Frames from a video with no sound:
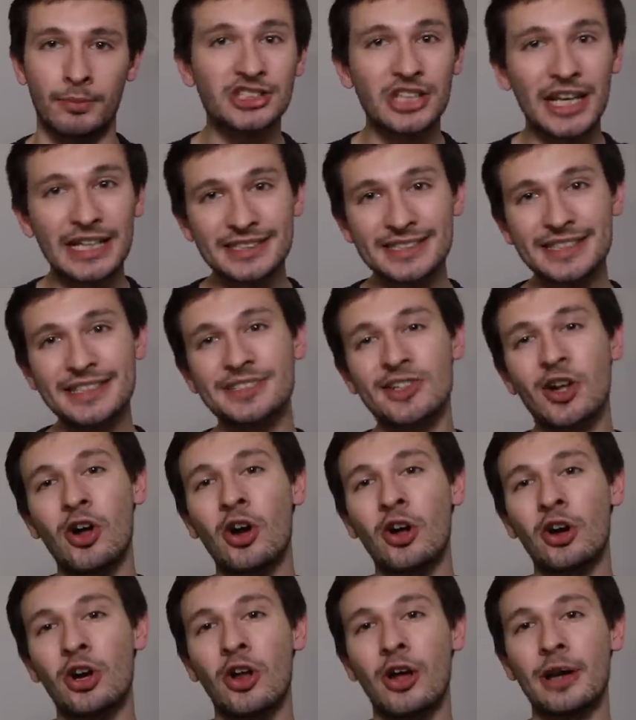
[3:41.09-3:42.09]
Jay Z's
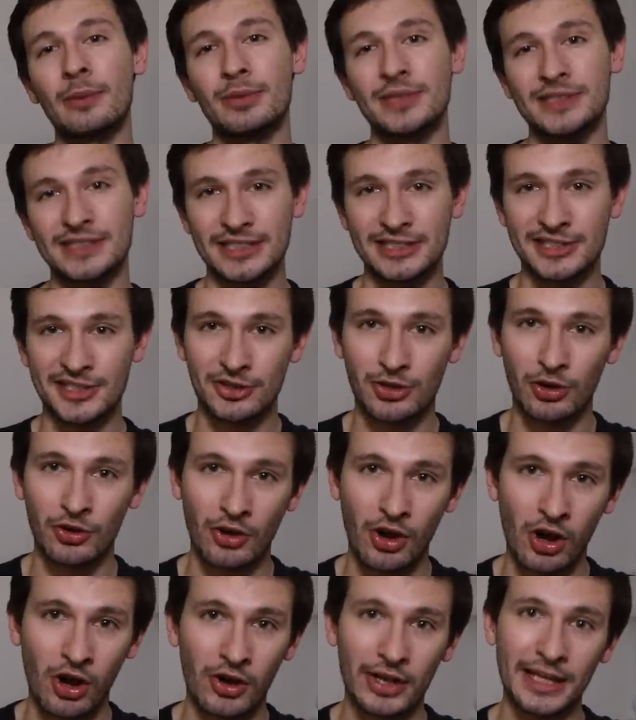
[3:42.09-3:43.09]
hardline position
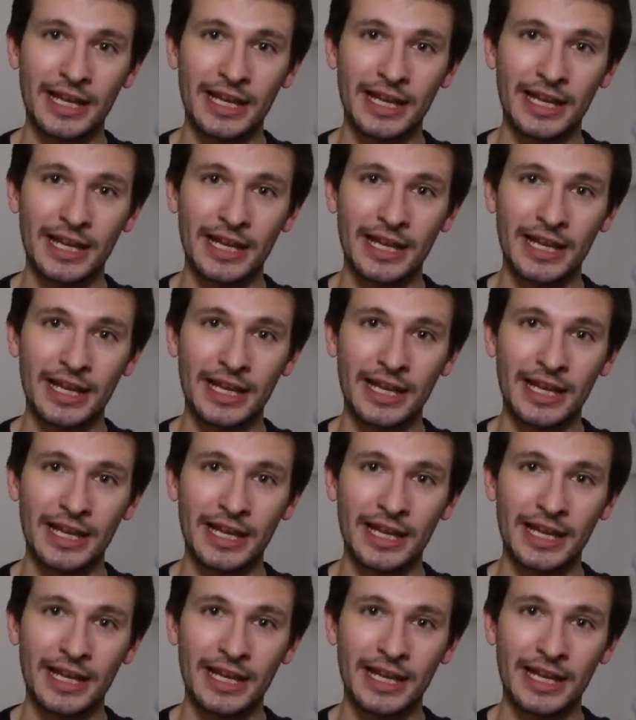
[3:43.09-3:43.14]
on R.